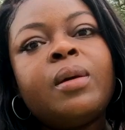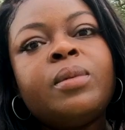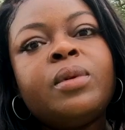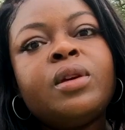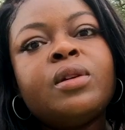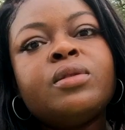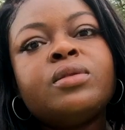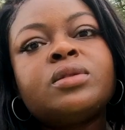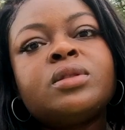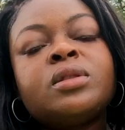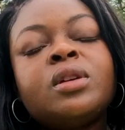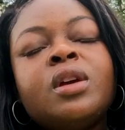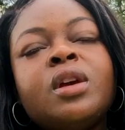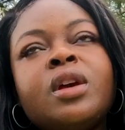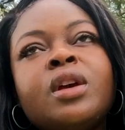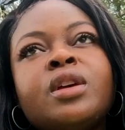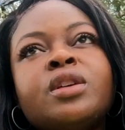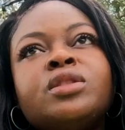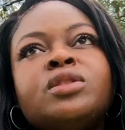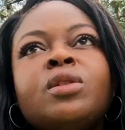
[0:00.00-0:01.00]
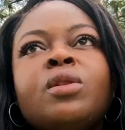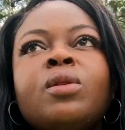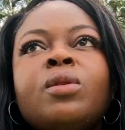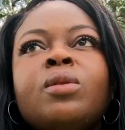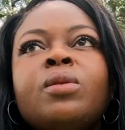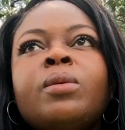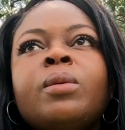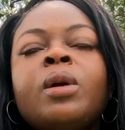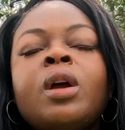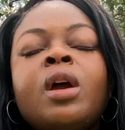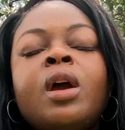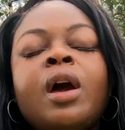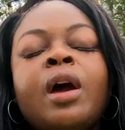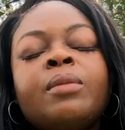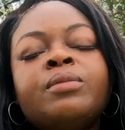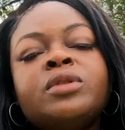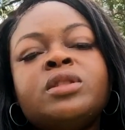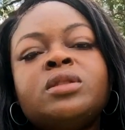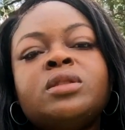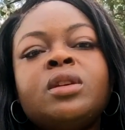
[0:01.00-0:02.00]
IBOs? So
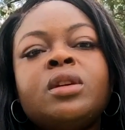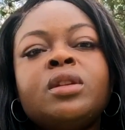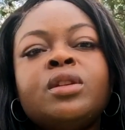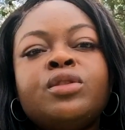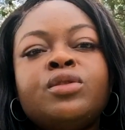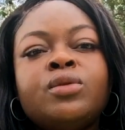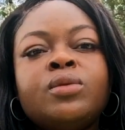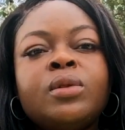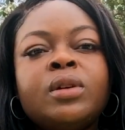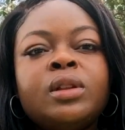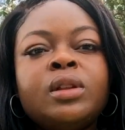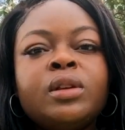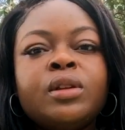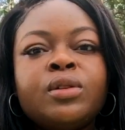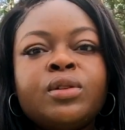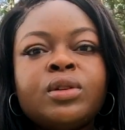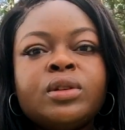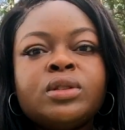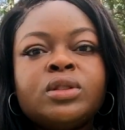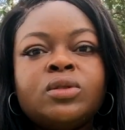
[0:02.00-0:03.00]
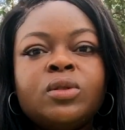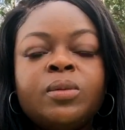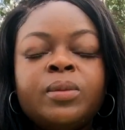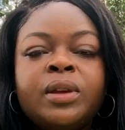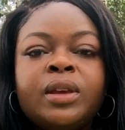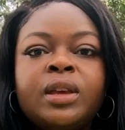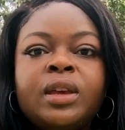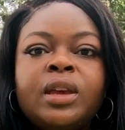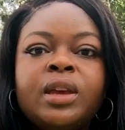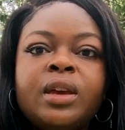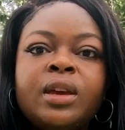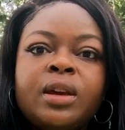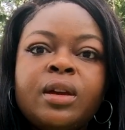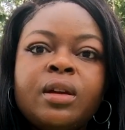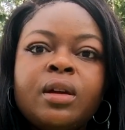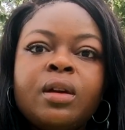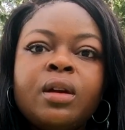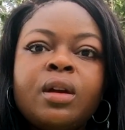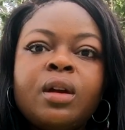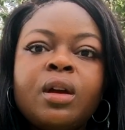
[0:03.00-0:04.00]
I'm just gonna do a little assuming
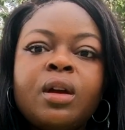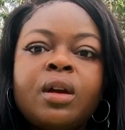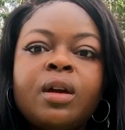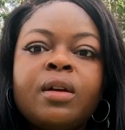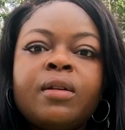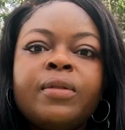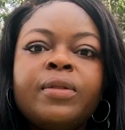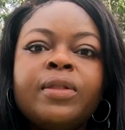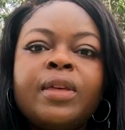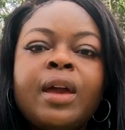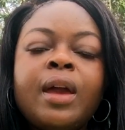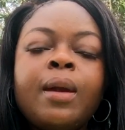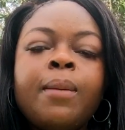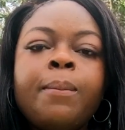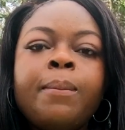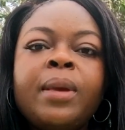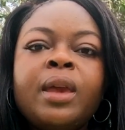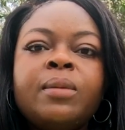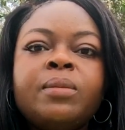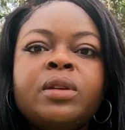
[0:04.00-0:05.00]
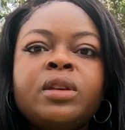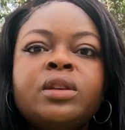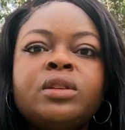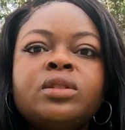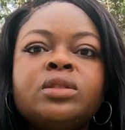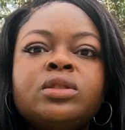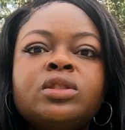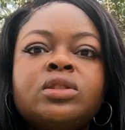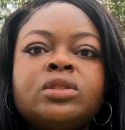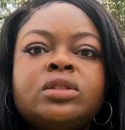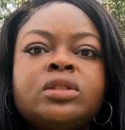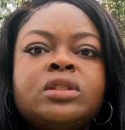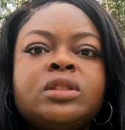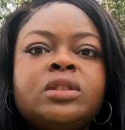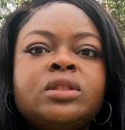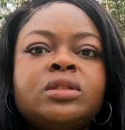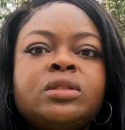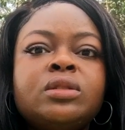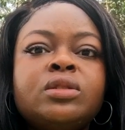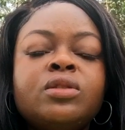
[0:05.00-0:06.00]
here that maybe
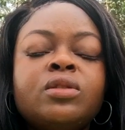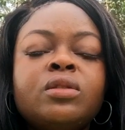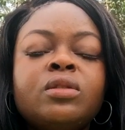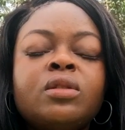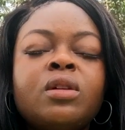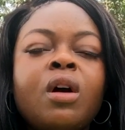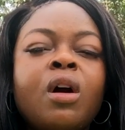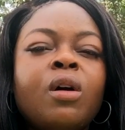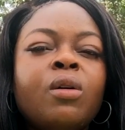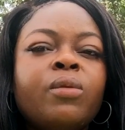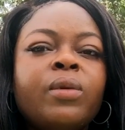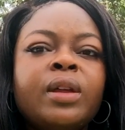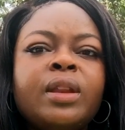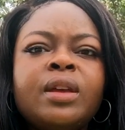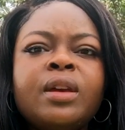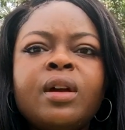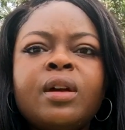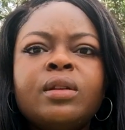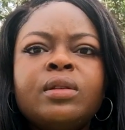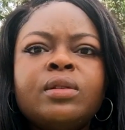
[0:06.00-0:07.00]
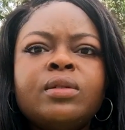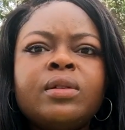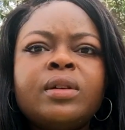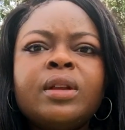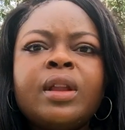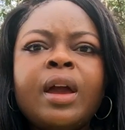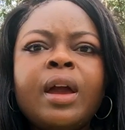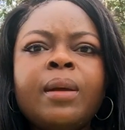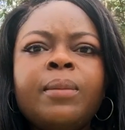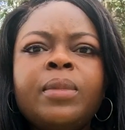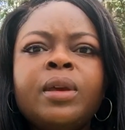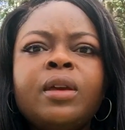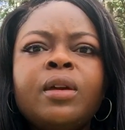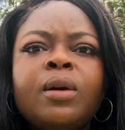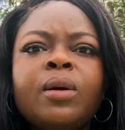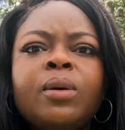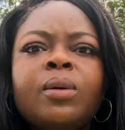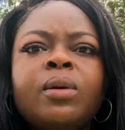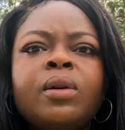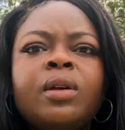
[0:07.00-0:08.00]
you're already under an
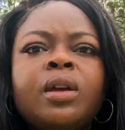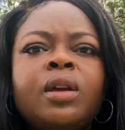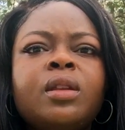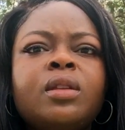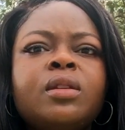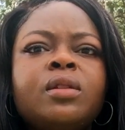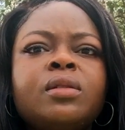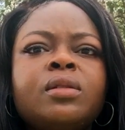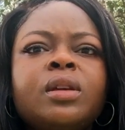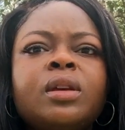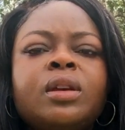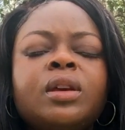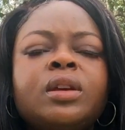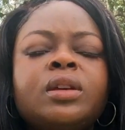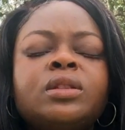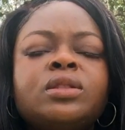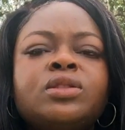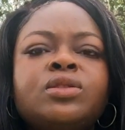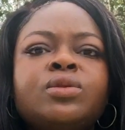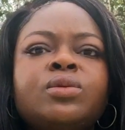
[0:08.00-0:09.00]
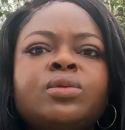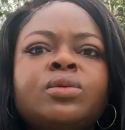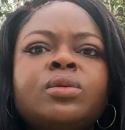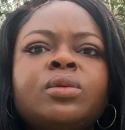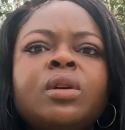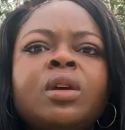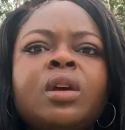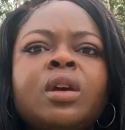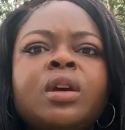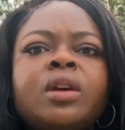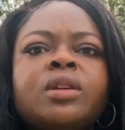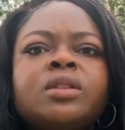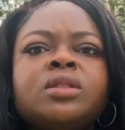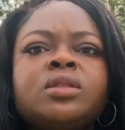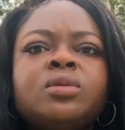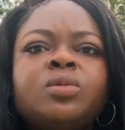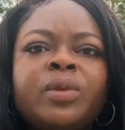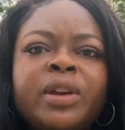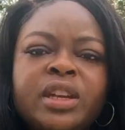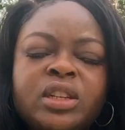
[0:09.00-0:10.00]
IBO and you're looking to
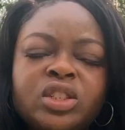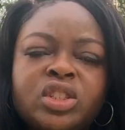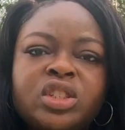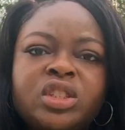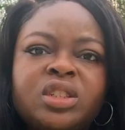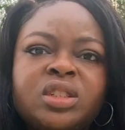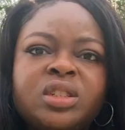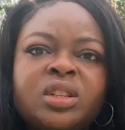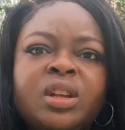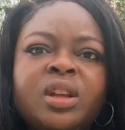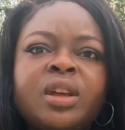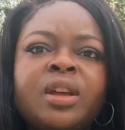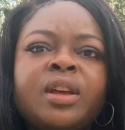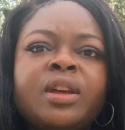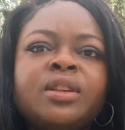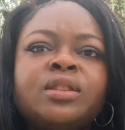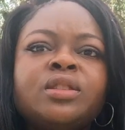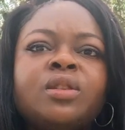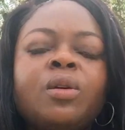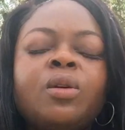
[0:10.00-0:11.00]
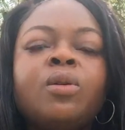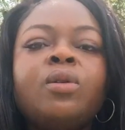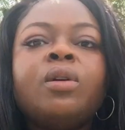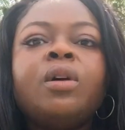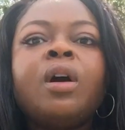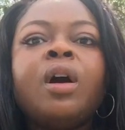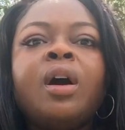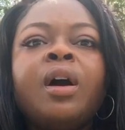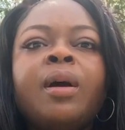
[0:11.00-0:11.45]
switch. So